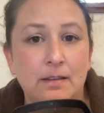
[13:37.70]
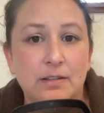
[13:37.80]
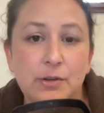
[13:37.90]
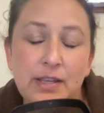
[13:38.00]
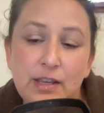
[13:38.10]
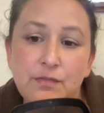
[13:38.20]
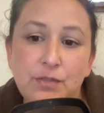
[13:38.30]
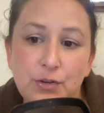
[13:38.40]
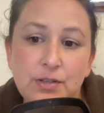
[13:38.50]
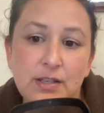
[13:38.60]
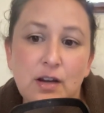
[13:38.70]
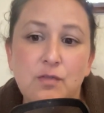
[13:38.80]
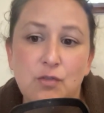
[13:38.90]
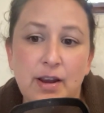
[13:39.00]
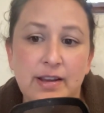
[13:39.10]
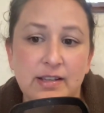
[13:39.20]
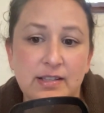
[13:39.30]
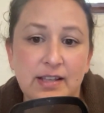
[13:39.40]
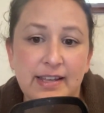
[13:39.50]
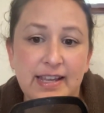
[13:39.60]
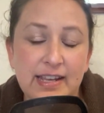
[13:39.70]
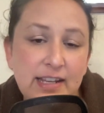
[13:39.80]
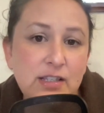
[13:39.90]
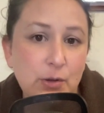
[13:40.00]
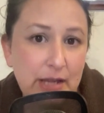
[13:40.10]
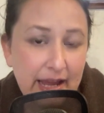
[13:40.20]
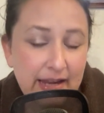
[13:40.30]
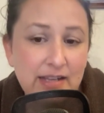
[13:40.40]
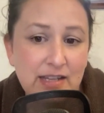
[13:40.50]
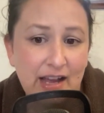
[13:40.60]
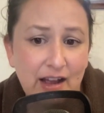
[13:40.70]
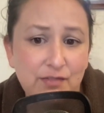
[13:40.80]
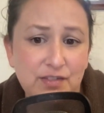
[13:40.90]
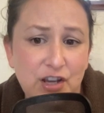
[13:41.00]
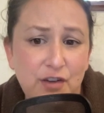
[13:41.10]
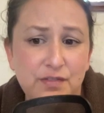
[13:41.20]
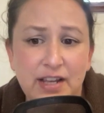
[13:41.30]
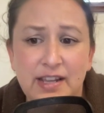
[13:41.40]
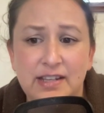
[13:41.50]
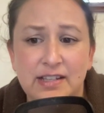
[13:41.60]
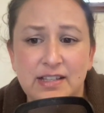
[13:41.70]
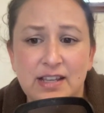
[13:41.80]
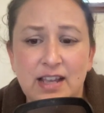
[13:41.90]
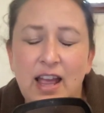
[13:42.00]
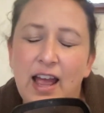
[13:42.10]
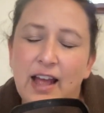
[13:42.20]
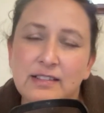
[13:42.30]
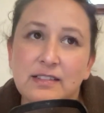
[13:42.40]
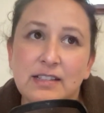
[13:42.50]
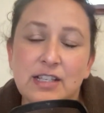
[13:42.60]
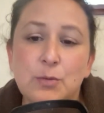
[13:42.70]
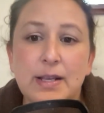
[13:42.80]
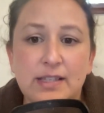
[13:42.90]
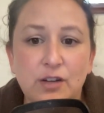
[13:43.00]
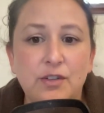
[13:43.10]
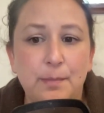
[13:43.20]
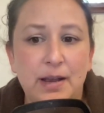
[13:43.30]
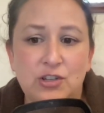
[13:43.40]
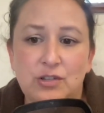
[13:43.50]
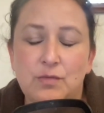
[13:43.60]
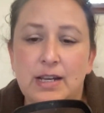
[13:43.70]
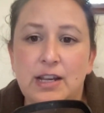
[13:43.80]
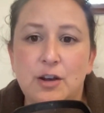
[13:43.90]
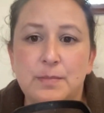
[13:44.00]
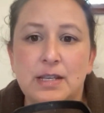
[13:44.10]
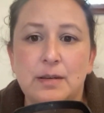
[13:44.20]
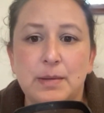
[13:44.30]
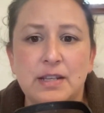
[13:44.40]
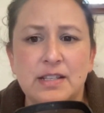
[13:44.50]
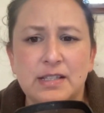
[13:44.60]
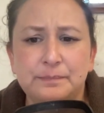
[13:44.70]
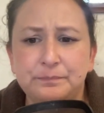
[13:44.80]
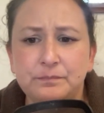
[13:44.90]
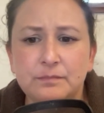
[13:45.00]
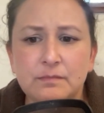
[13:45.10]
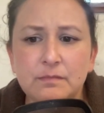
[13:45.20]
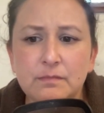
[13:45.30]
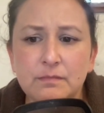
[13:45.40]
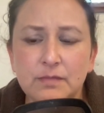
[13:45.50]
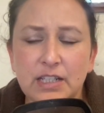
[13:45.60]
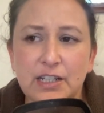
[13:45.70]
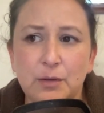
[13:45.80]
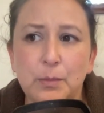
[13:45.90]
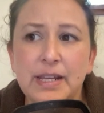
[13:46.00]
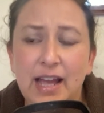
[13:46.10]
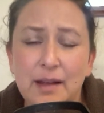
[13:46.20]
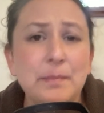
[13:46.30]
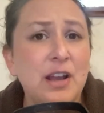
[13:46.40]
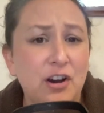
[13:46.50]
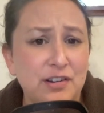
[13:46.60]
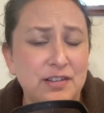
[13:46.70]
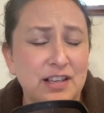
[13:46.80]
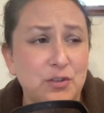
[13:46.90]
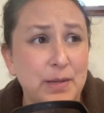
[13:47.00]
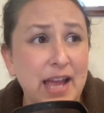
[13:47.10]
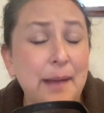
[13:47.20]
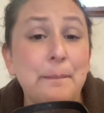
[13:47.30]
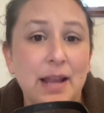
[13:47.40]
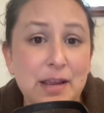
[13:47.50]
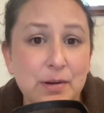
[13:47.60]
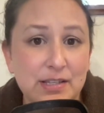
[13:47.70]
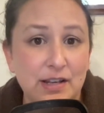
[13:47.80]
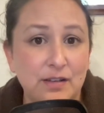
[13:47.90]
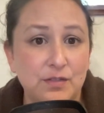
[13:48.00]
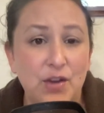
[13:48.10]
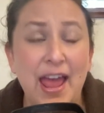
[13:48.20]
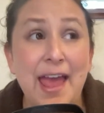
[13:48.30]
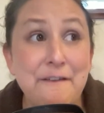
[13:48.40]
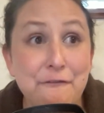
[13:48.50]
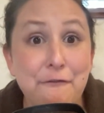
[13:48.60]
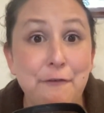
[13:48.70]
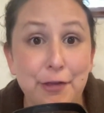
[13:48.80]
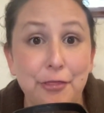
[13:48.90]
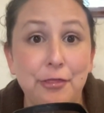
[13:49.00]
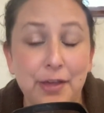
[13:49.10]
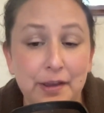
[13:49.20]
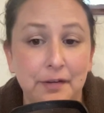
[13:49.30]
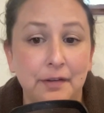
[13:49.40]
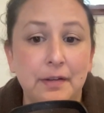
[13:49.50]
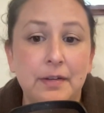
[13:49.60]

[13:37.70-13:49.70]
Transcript: So give yourself grace. Like, it is okay to have tough days. And this is where self-compassion really comes in, because, we can be hard on ourselves. We can blame ourselves for everything.